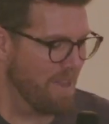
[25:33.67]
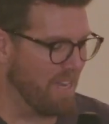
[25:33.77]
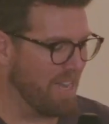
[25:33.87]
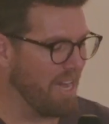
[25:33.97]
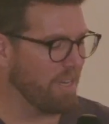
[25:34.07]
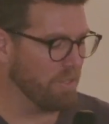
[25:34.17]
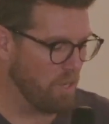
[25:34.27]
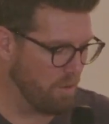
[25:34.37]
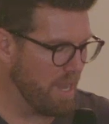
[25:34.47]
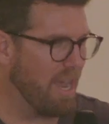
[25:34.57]
And God goes,
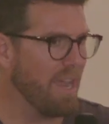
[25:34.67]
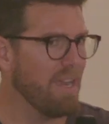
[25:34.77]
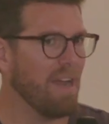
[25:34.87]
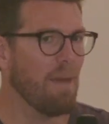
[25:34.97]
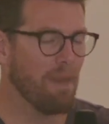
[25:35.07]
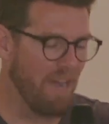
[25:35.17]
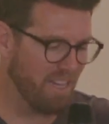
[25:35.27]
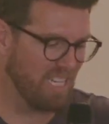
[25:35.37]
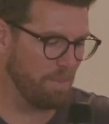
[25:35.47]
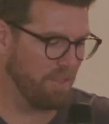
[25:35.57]
okay, I'm not
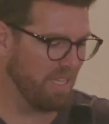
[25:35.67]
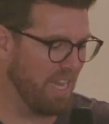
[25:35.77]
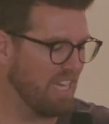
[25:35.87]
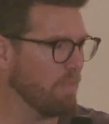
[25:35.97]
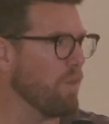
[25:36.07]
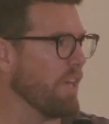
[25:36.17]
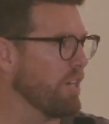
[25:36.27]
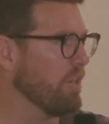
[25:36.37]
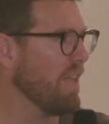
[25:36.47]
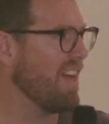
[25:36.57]
going to split the kingdom while
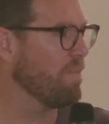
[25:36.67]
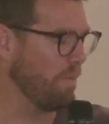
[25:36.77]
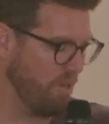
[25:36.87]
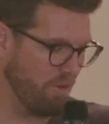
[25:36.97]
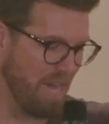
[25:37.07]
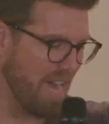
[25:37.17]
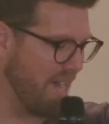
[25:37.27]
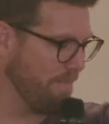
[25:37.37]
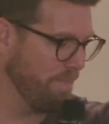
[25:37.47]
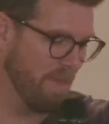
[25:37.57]
you're alive, but when you
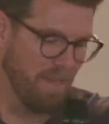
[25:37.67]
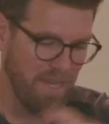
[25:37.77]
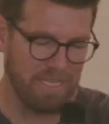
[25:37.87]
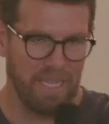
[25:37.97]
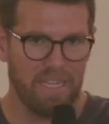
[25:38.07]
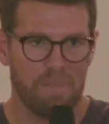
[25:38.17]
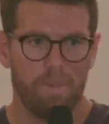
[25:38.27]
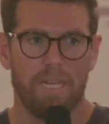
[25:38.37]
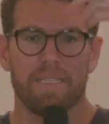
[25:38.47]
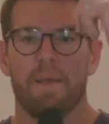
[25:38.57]
die, it's going to
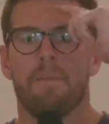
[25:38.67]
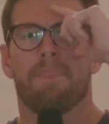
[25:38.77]
split.